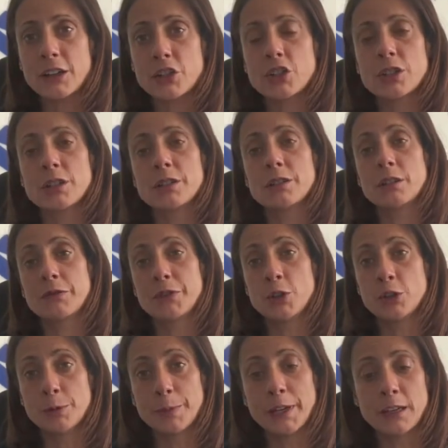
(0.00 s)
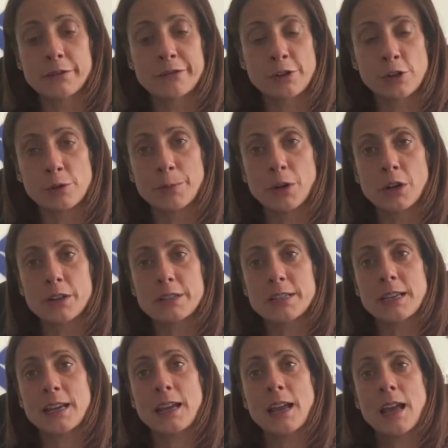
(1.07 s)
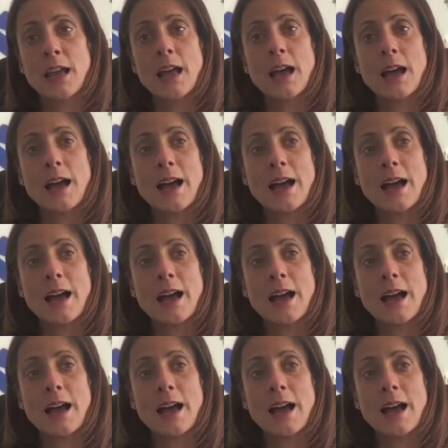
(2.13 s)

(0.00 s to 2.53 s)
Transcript: action, of European foreign policy,